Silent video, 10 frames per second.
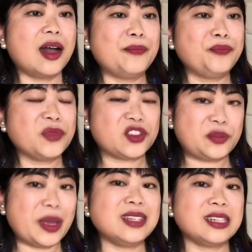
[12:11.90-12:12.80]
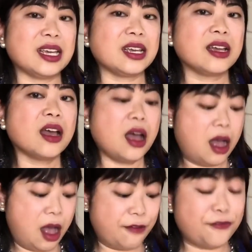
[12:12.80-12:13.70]
spending
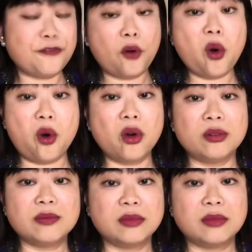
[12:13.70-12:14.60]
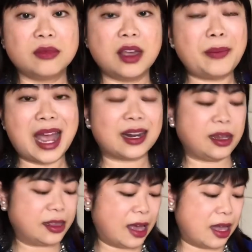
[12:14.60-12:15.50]
for a bag
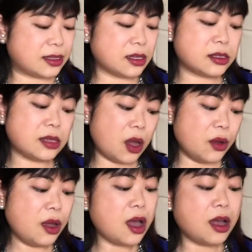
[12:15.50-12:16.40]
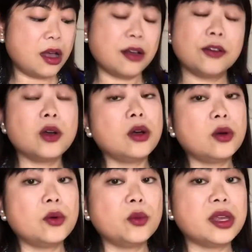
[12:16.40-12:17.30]
like that. So
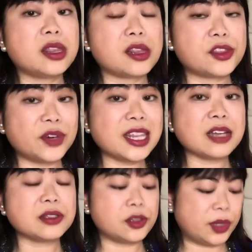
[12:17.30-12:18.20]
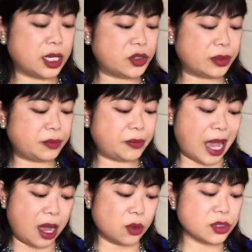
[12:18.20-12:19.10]
with
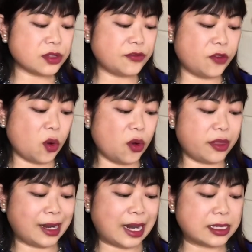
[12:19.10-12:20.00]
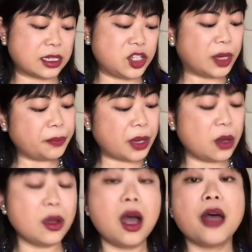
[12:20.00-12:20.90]
£3,300 for the Classic
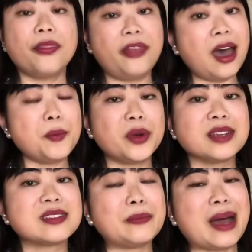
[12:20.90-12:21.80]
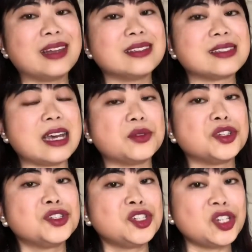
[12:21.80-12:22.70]
Jumbo, that brings the balance down to
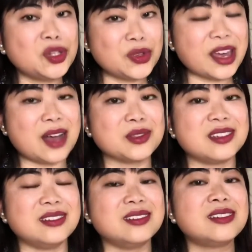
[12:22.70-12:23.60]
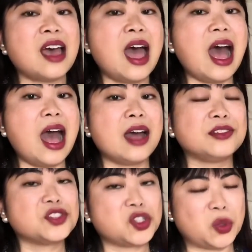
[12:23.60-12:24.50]

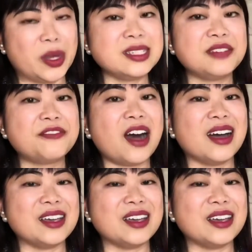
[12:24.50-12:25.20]
$2,025.